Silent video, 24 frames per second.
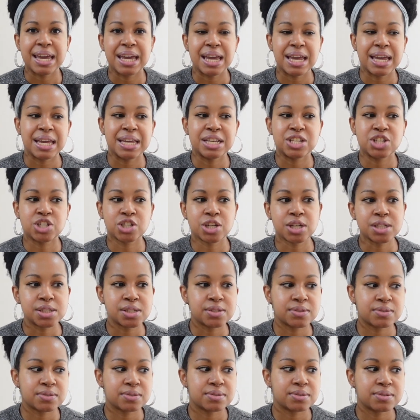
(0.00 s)
It
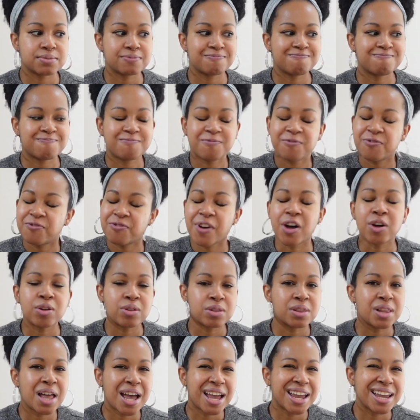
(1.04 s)
just felt
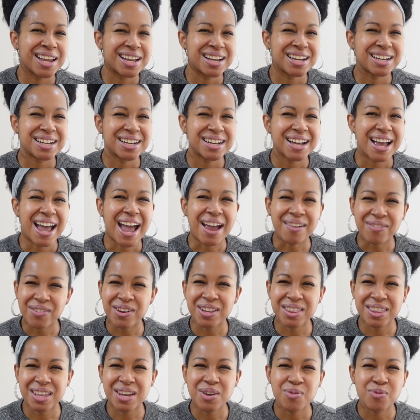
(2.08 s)
like
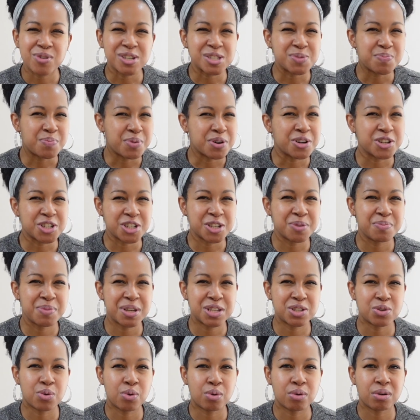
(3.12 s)
everything was pushing me
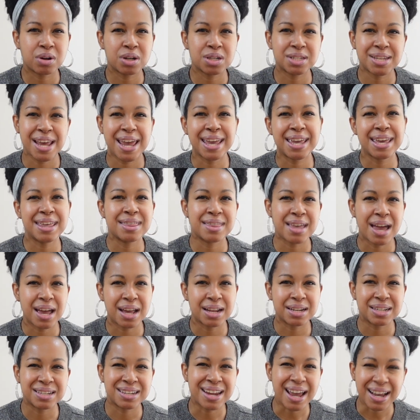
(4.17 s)
toward taking
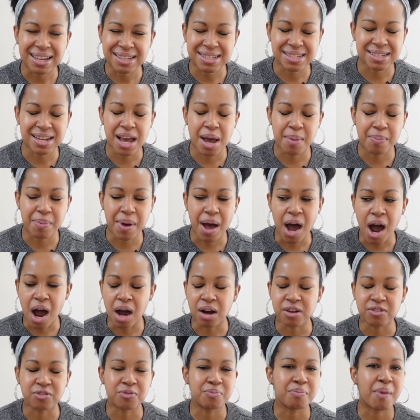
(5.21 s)
that next step
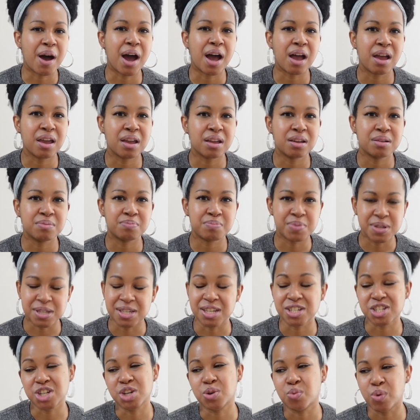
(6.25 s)
out of my
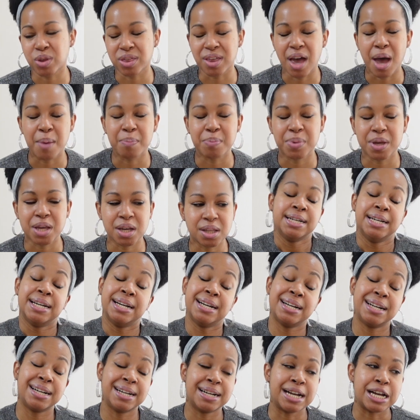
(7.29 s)
position with EPIK.
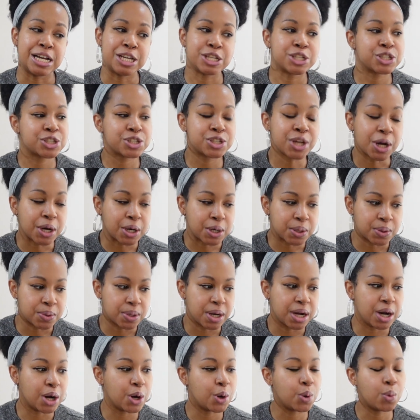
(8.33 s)
So
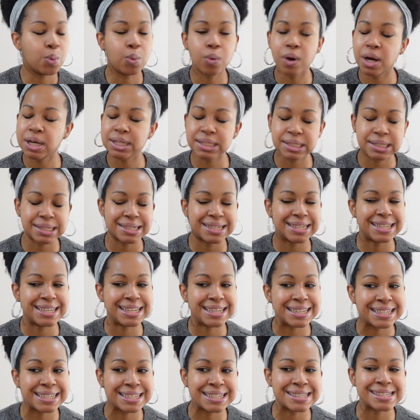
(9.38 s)
what
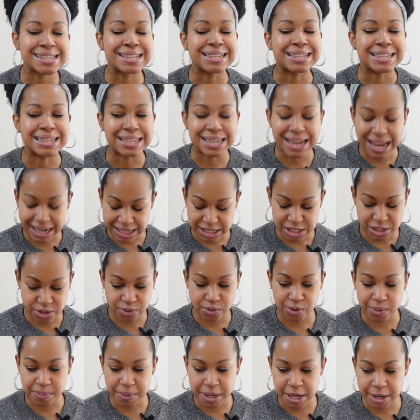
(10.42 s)
is next
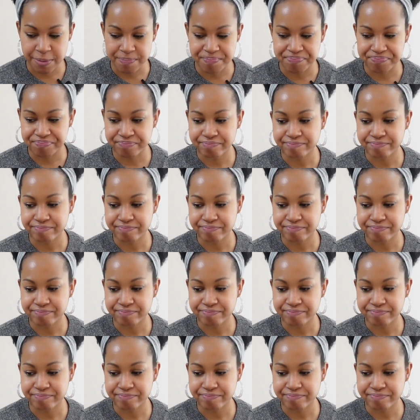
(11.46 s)
for me?